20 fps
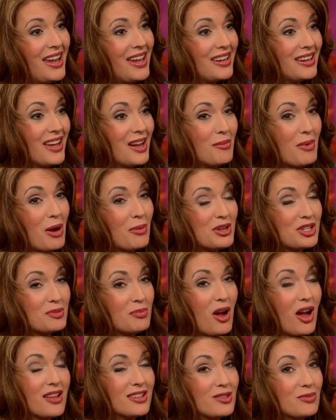And my
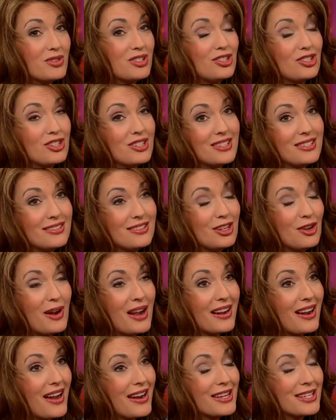response was just, you know,
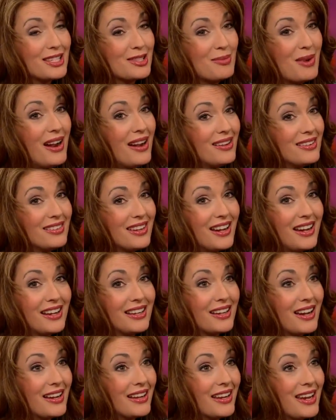I kind of smiled
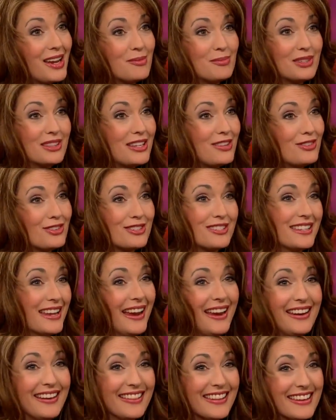like, "I can't believe you're
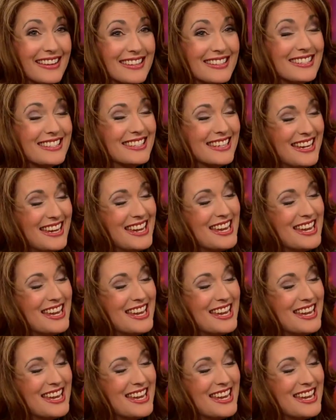saying this."